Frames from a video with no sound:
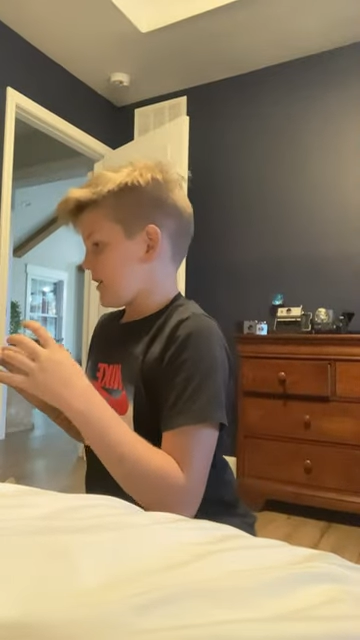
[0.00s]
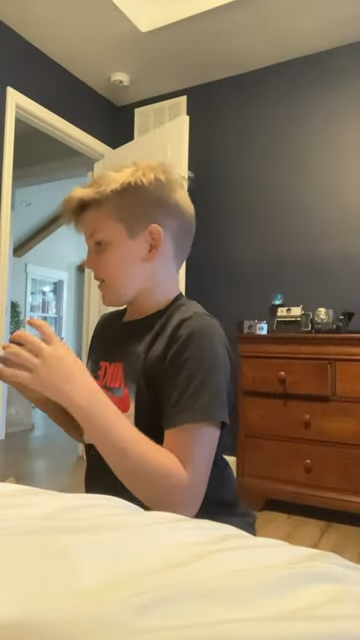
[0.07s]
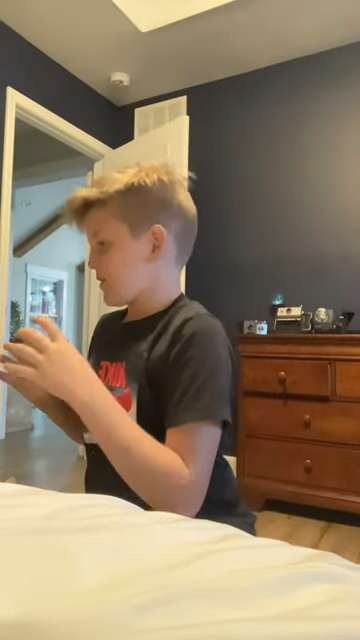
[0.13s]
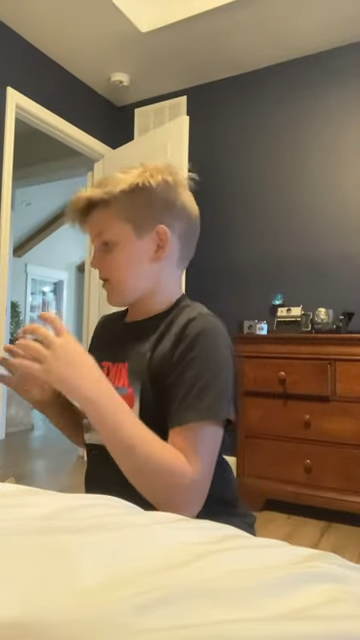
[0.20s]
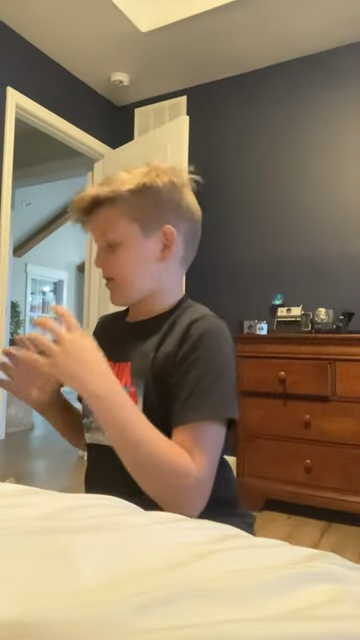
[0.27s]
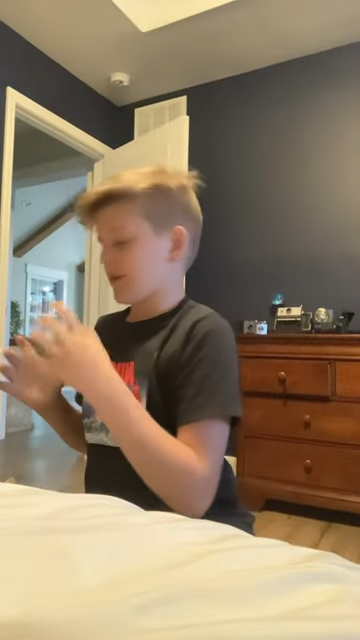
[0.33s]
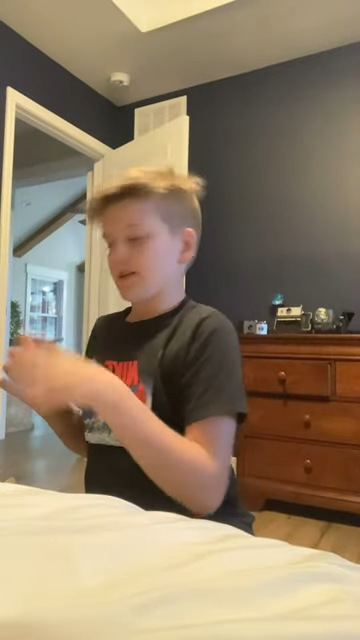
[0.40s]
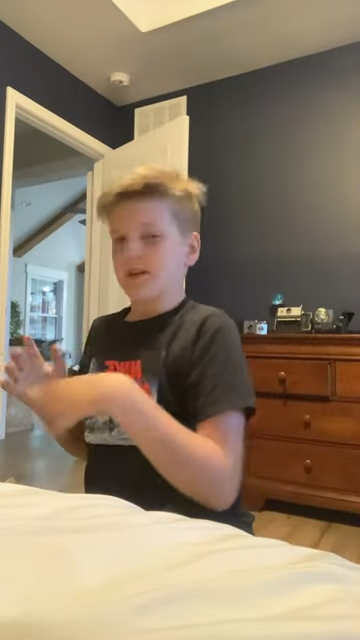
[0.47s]
to
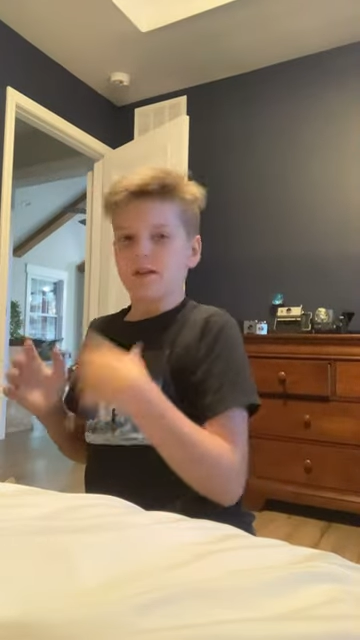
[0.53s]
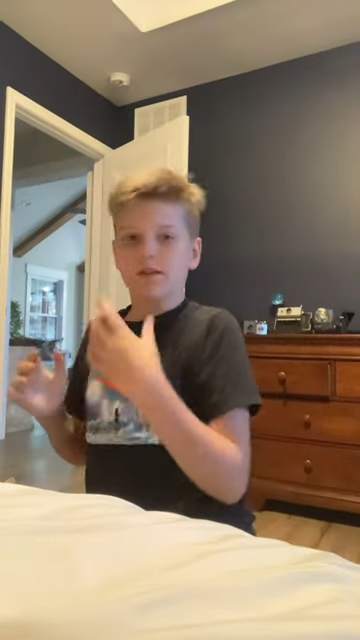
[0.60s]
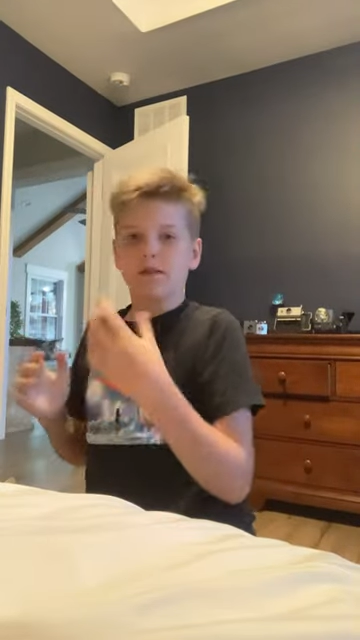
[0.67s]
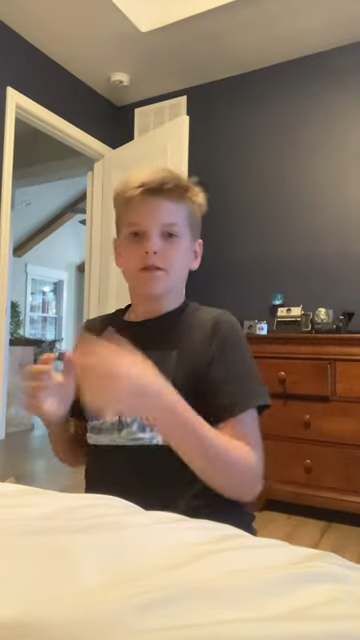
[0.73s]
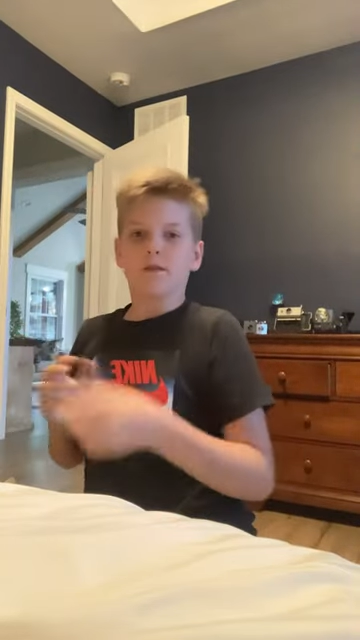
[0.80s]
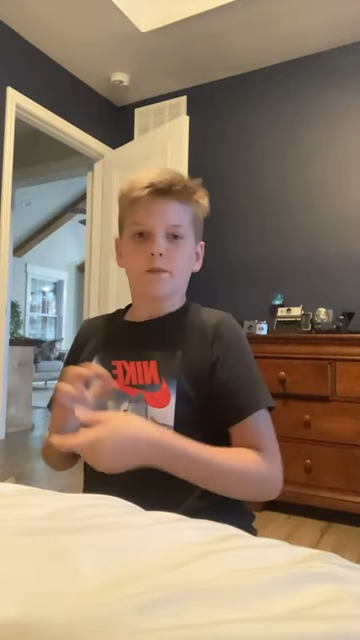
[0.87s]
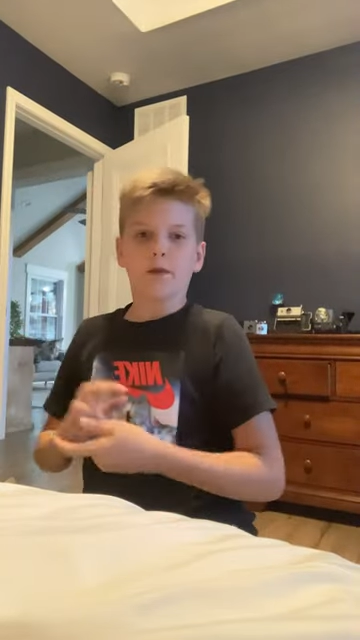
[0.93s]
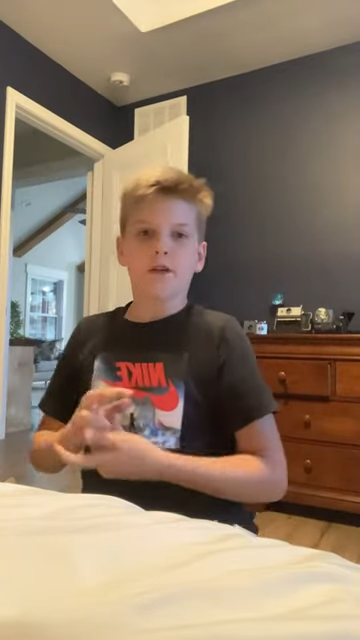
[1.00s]
look at
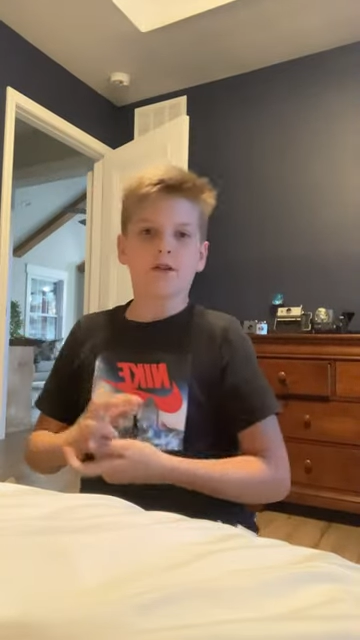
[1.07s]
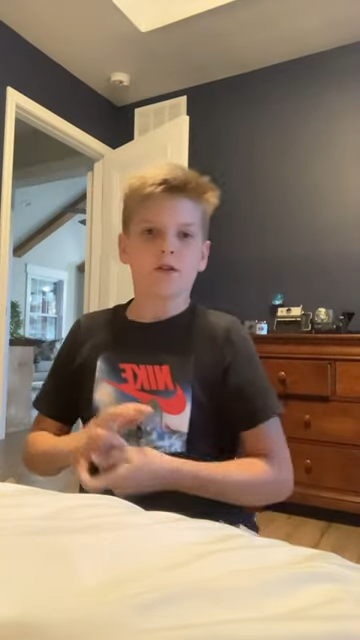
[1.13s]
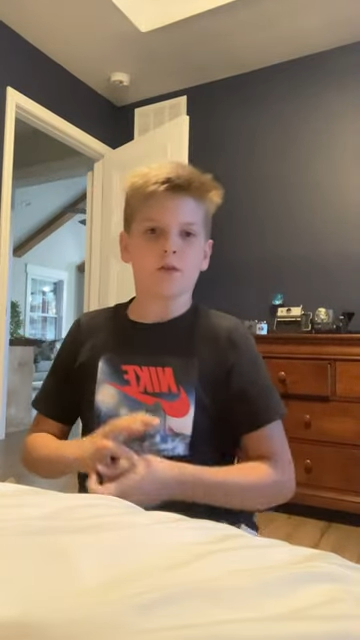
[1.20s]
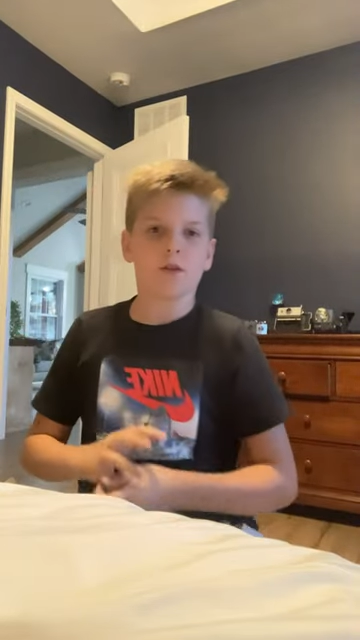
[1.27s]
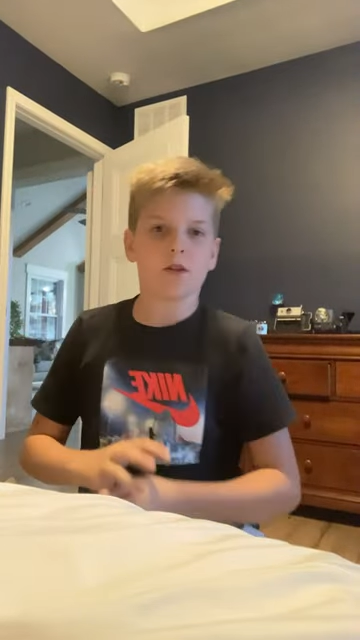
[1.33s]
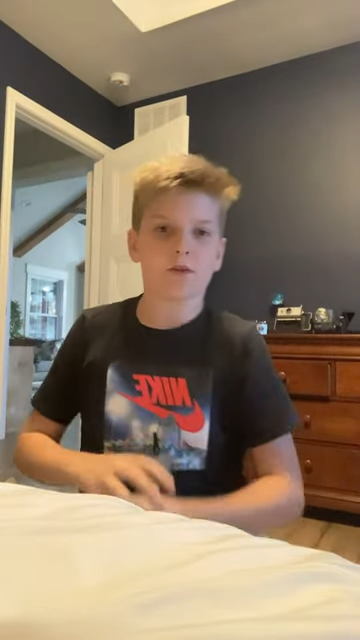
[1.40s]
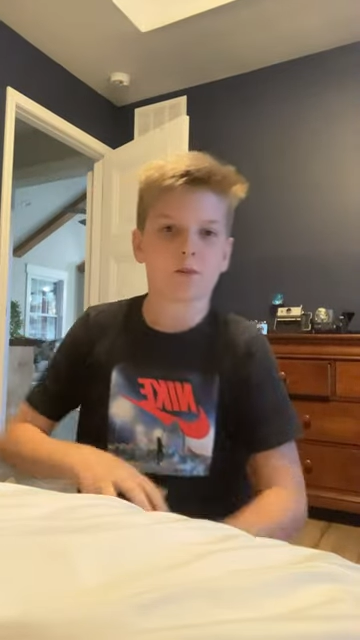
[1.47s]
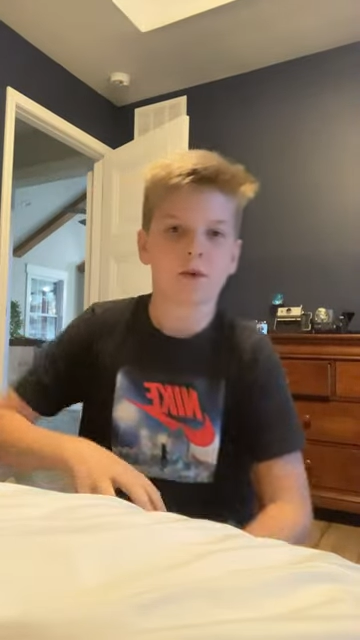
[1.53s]
the picture
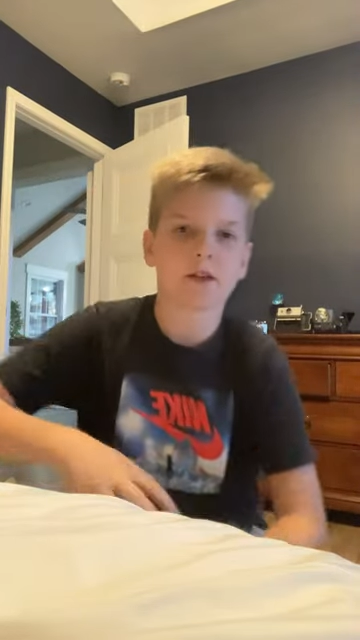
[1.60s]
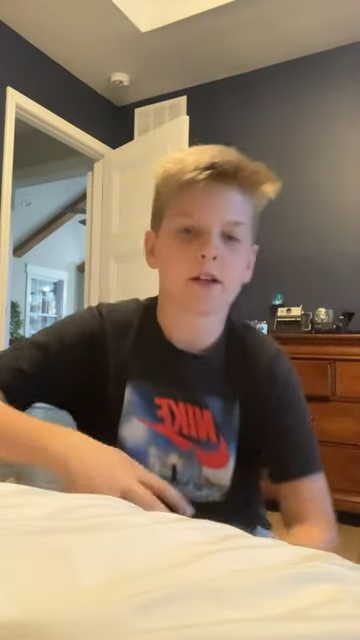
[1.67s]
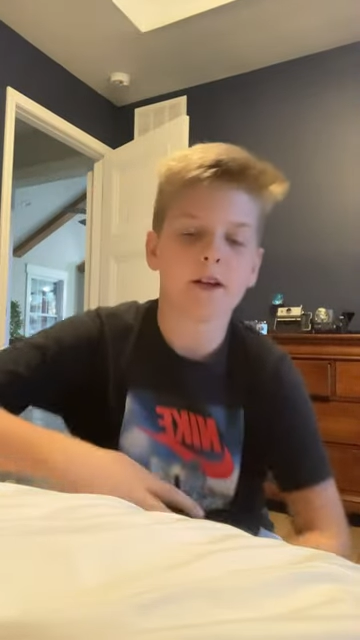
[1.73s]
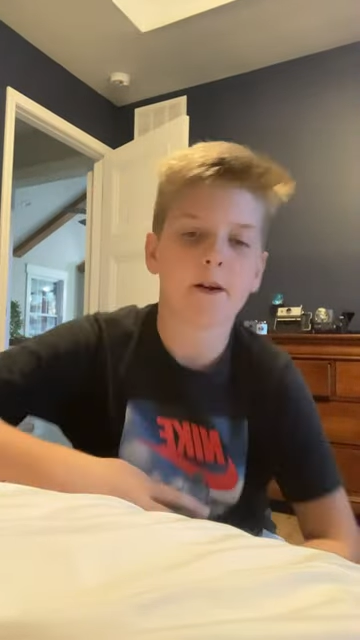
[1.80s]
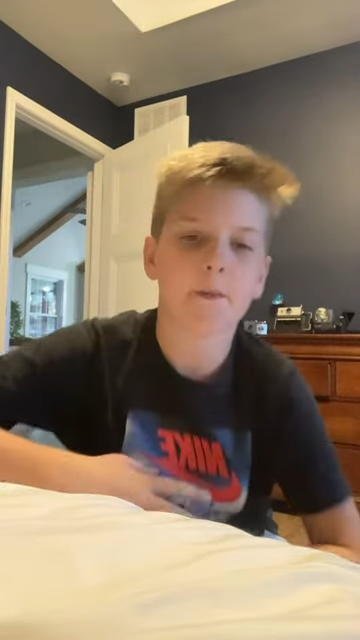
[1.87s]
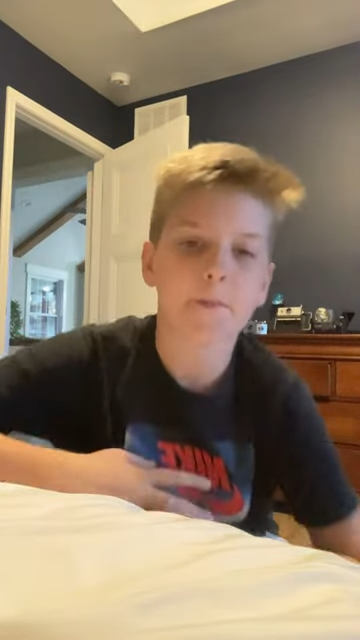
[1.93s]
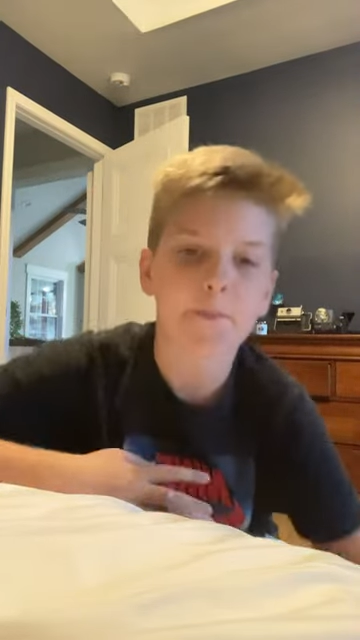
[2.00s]
while it's printing.